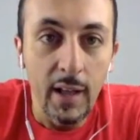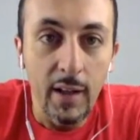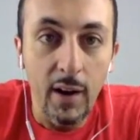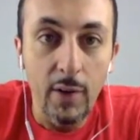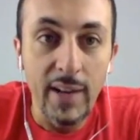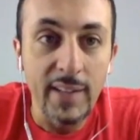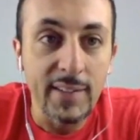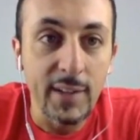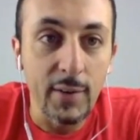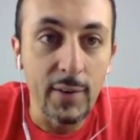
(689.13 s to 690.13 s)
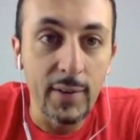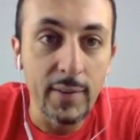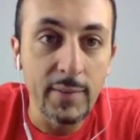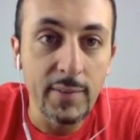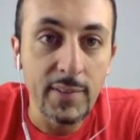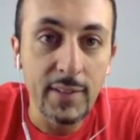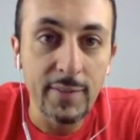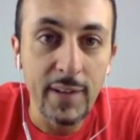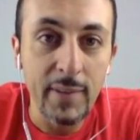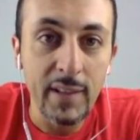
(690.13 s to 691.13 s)
All right, so I'm just going to
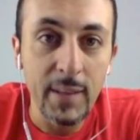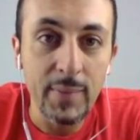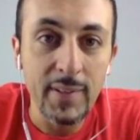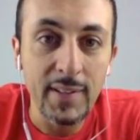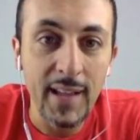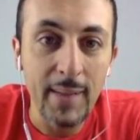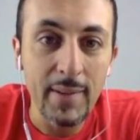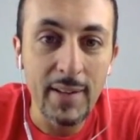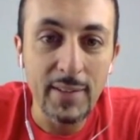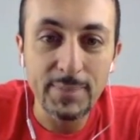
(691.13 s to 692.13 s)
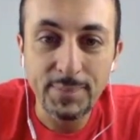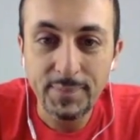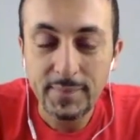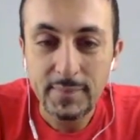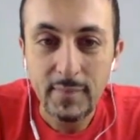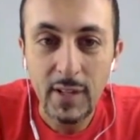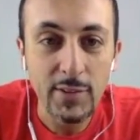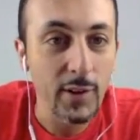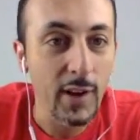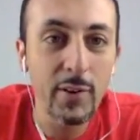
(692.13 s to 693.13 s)
find my Libsyn tab here.
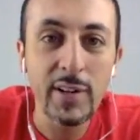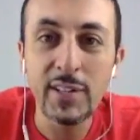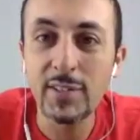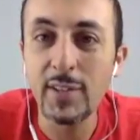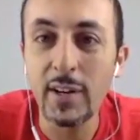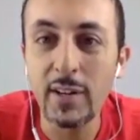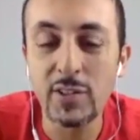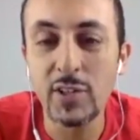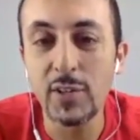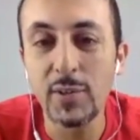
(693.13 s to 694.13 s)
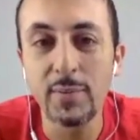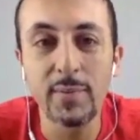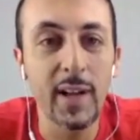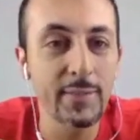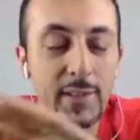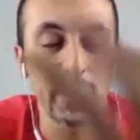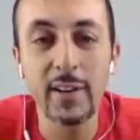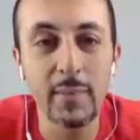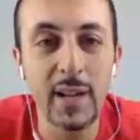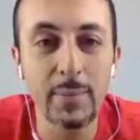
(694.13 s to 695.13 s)
So I've already started the show. I've
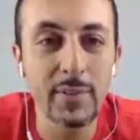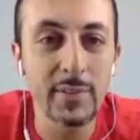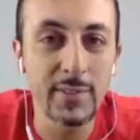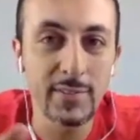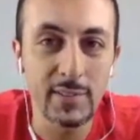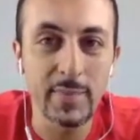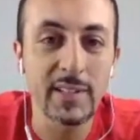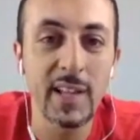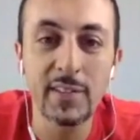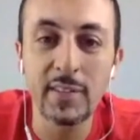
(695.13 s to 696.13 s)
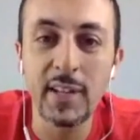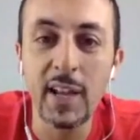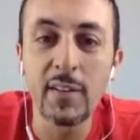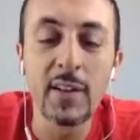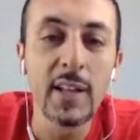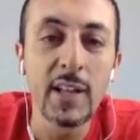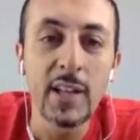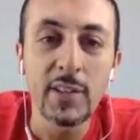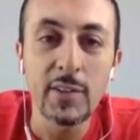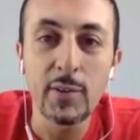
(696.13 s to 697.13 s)
deleted all my episodes. This is just my test account.
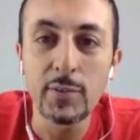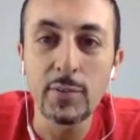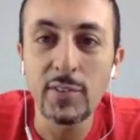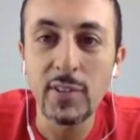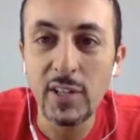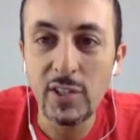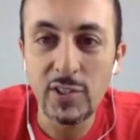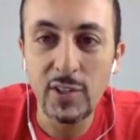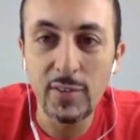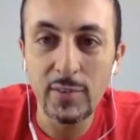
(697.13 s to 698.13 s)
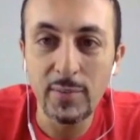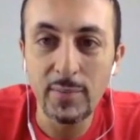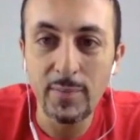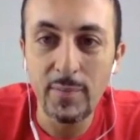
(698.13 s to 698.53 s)
So start a show.